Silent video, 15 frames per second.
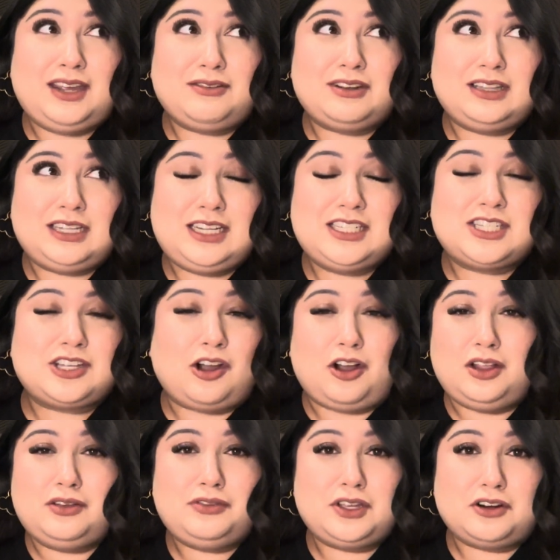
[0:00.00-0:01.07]
released
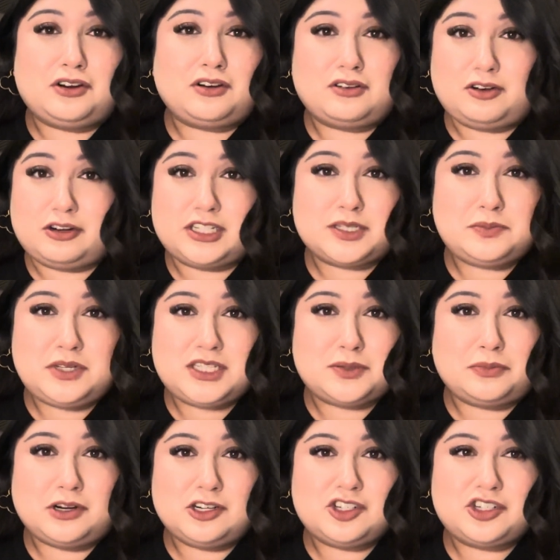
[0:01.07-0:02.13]
all of their Christmas merch.